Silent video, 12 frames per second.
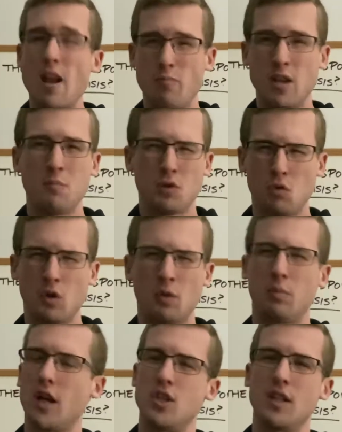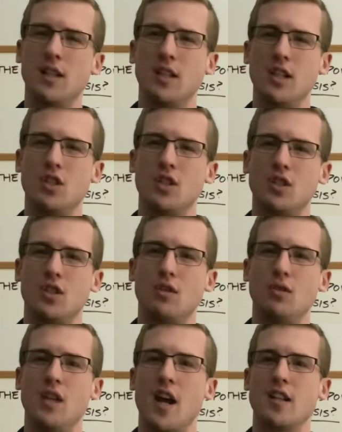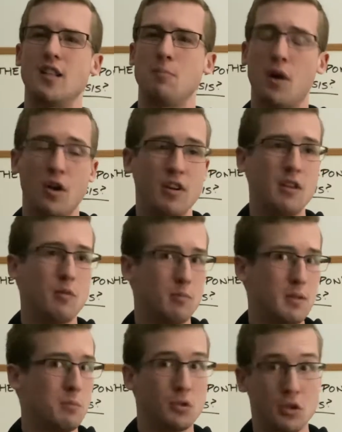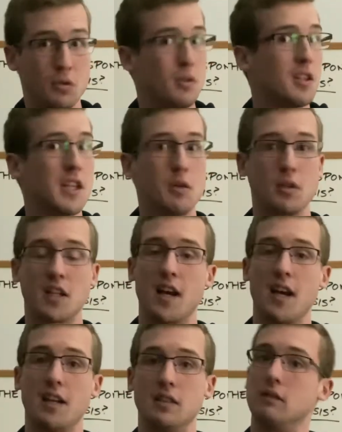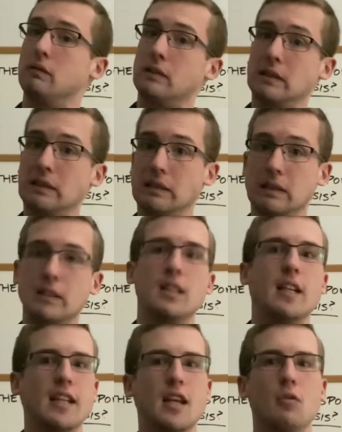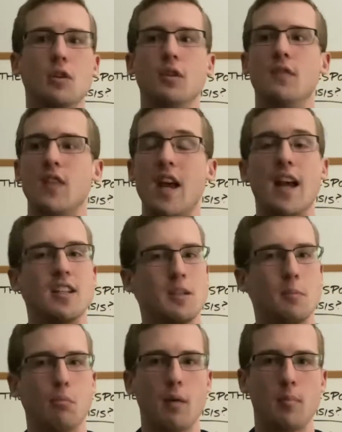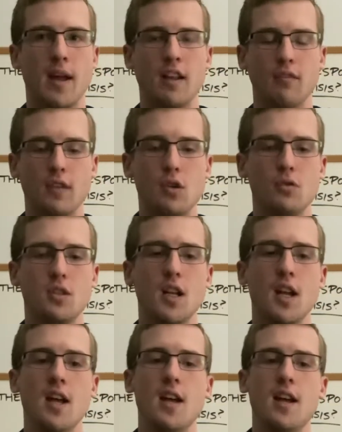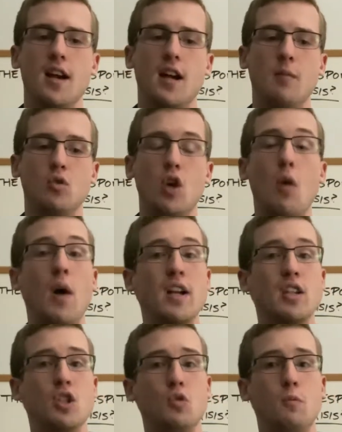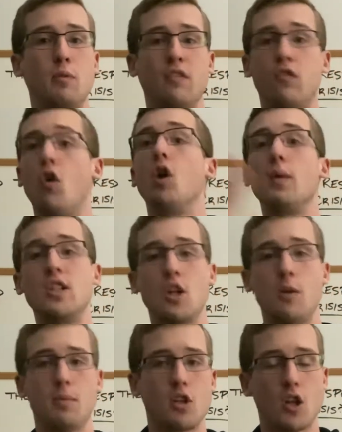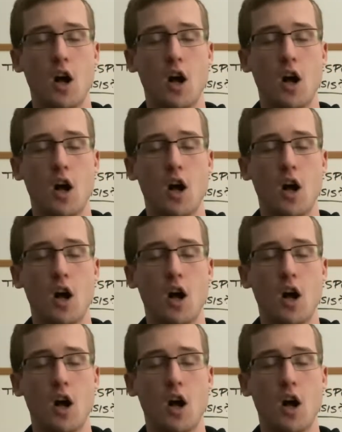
people were pledging allegiance to the Nazi Party when people knew that they were kind of like they had some problematic views. So I want to, before we jump into the